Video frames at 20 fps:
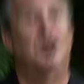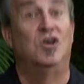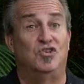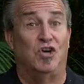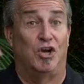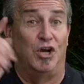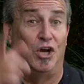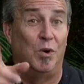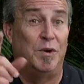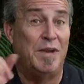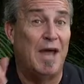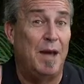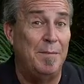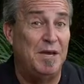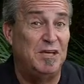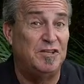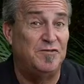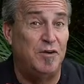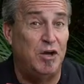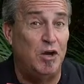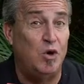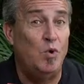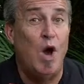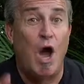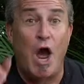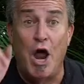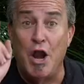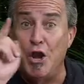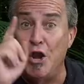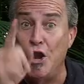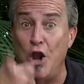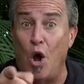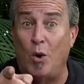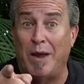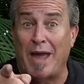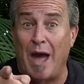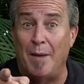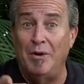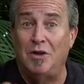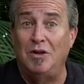So you know what that means for you? No
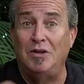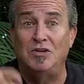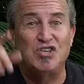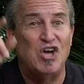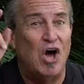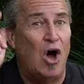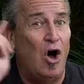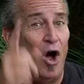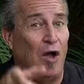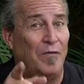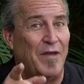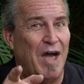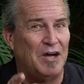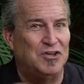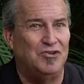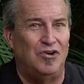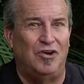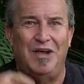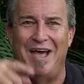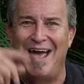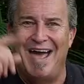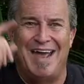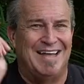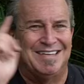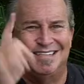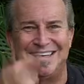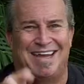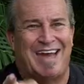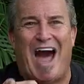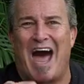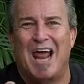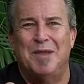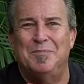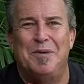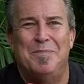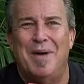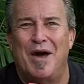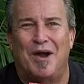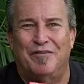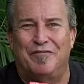chemicals, all natural, and it's gotta be
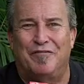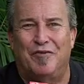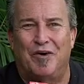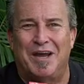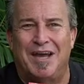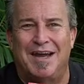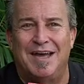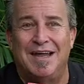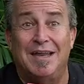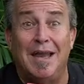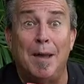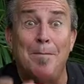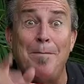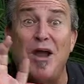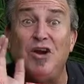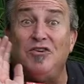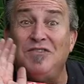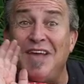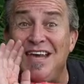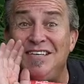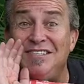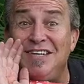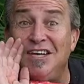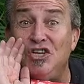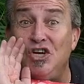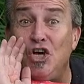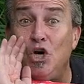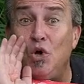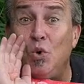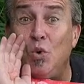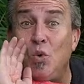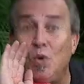better for you. Better tasting too.